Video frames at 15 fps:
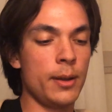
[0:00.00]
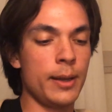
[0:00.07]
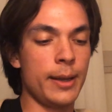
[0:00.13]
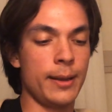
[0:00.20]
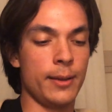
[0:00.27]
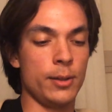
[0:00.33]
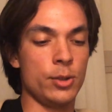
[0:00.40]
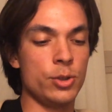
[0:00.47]

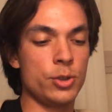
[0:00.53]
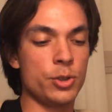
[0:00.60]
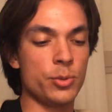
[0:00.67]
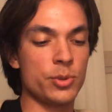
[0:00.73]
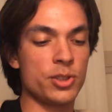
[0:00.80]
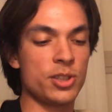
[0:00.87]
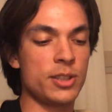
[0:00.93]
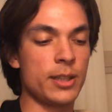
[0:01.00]
and the usual
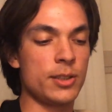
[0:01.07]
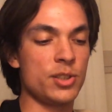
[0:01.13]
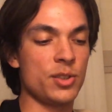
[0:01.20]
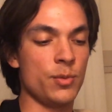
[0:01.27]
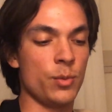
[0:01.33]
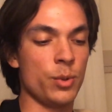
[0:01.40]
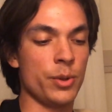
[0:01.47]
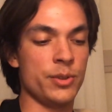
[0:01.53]
stench of
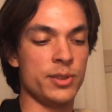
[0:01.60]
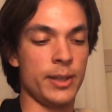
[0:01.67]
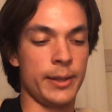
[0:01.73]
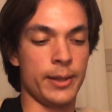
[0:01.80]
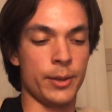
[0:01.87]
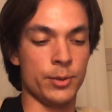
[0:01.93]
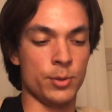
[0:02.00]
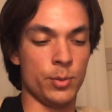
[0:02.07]
words that
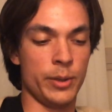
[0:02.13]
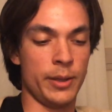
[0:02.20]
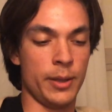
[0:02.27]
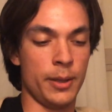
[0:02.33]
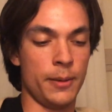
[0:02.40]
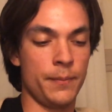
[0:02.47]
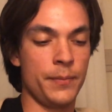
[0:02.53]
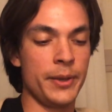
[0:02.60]
goes with it,